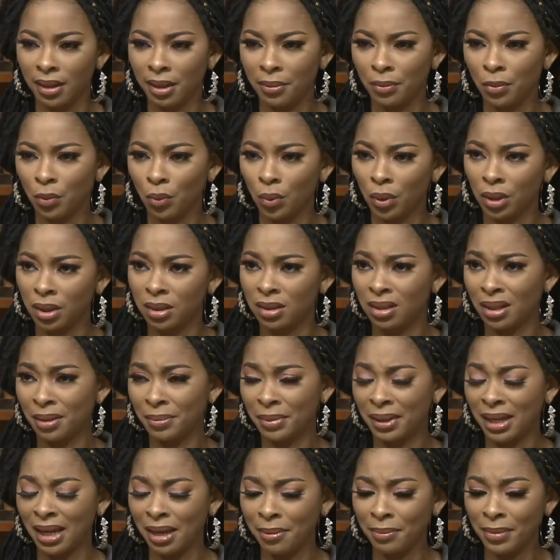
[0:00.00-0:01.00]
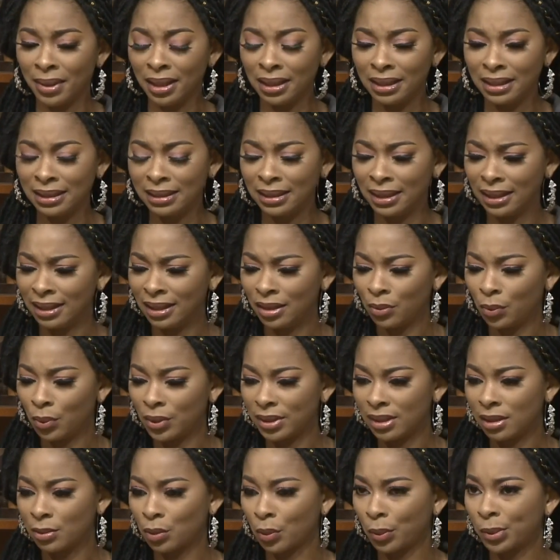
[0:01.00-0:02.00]
them, what Kemi did
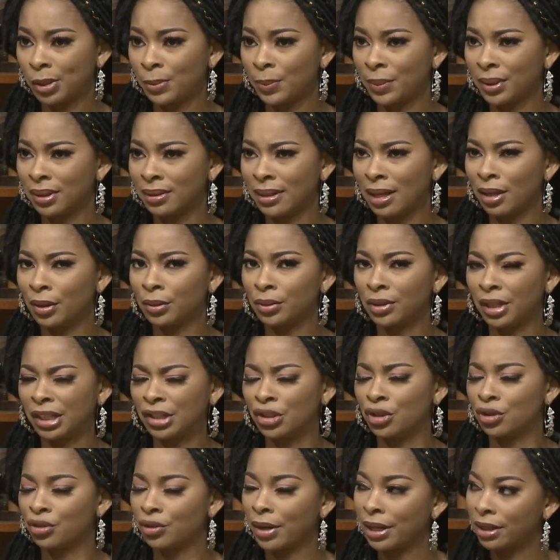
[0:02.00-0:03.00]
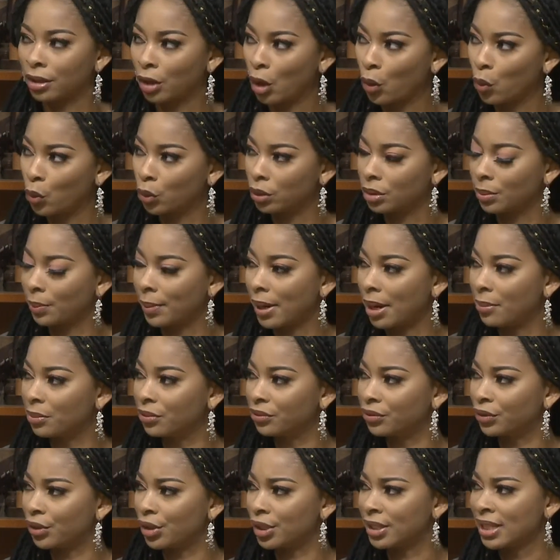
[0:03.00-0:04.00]
was now, like, she tried to quote a
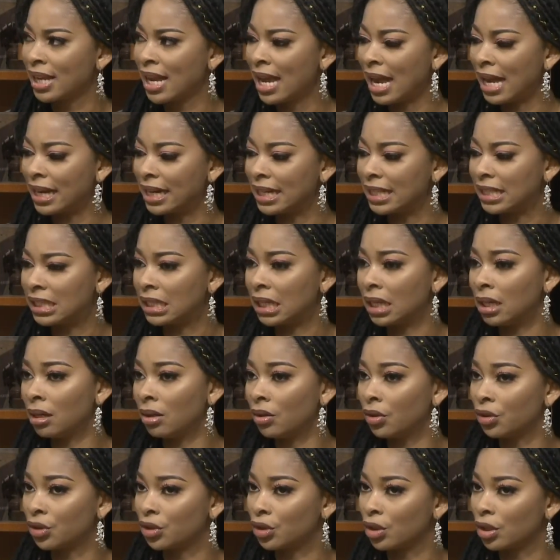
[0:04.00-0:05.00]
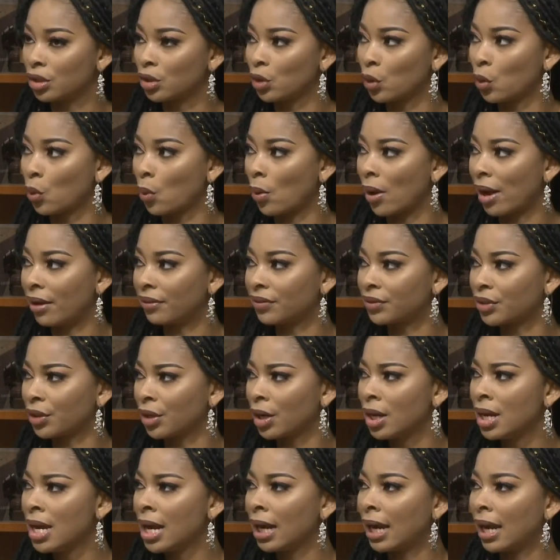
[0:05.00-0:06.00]
Bible verse and then saying, oh, she doesn't go
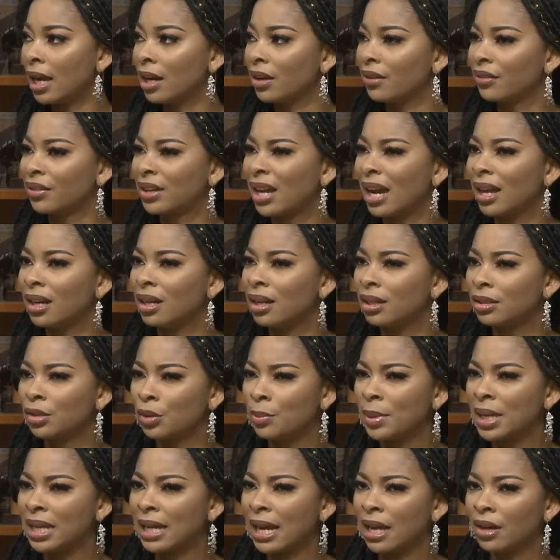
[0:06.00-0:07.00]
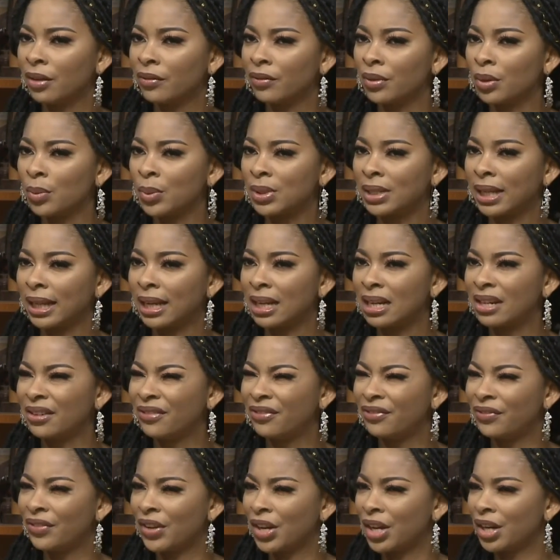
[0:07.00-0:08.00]
after. To me, it was like an
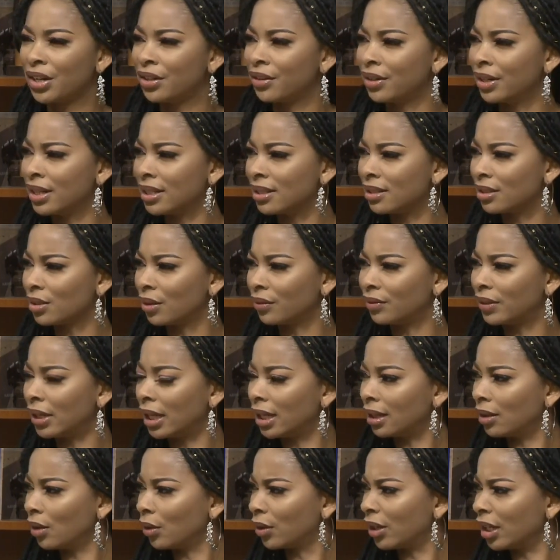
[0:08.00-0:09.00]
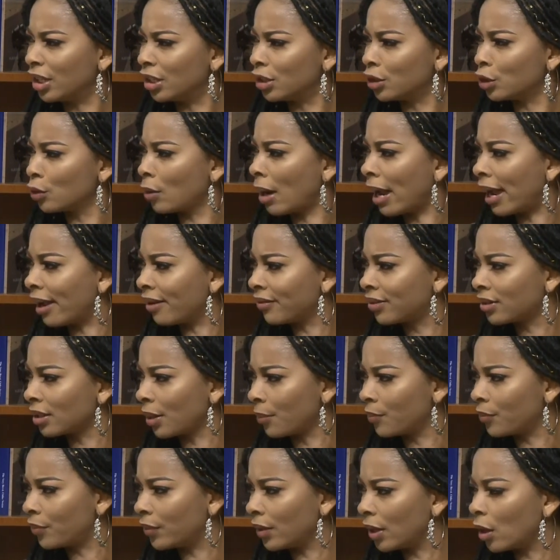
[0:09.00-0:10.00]
inference of like, okay, did you have
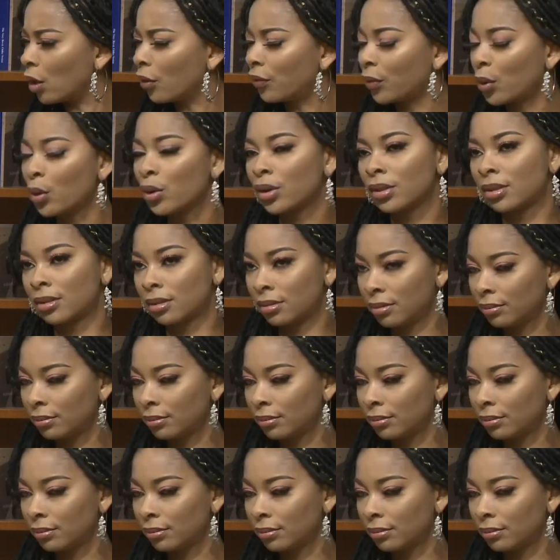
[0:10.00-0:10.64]
something? Of course.